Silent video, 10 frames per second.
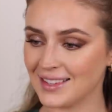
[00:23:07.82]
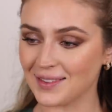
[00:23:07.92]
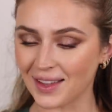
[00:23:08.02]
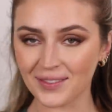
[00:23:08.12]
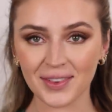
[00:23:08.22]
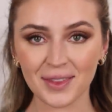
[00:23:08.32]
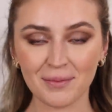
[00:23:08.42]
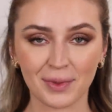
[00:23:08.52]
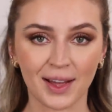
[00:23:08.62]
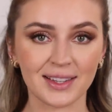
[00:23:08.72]
so then for the
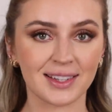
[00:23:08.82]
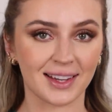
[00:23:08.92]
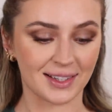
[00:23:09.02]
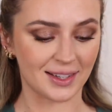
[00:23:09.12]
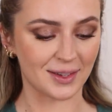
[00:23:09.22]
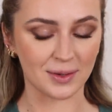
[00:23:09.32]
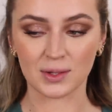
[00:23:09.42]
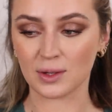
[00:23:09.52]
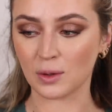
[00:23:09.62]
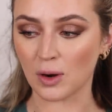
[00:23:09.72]
blush, he actually
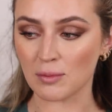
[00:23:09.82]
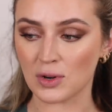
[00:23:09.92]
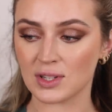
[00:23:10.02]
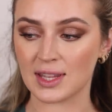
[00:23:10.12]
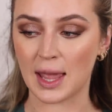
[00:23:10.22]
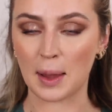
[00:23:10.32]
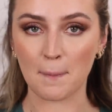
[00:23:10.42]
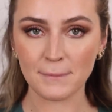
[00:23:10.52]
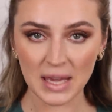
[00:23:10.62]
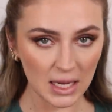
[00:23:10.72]
used Laura Mercier
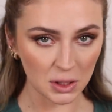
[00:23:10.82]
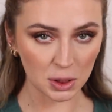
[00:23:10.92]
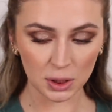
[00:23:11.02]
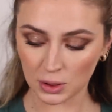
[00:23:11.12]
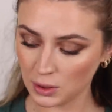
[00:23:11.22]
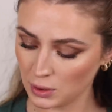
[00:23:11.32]
Peach,